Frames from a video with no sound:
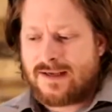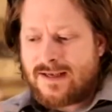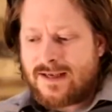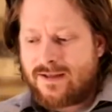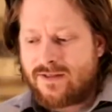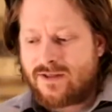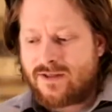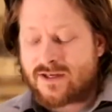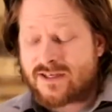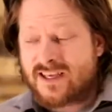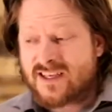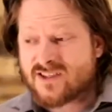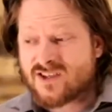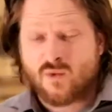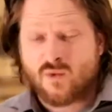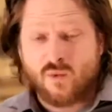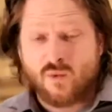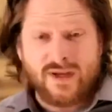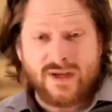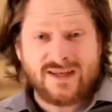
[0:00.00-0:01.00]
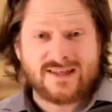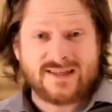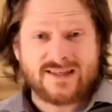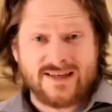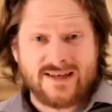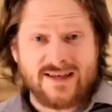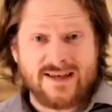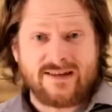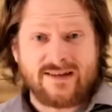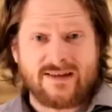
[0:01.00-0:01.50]
In the desert, we
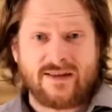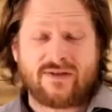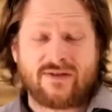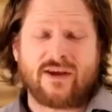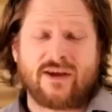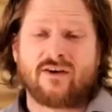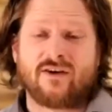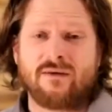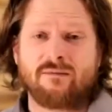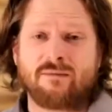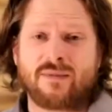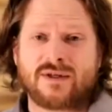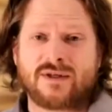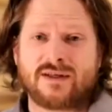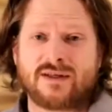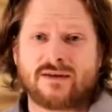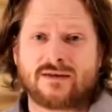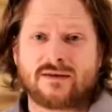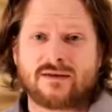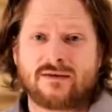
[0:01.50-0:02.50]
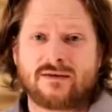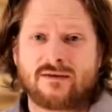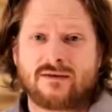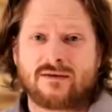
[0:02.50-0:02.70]
see that they are impotent.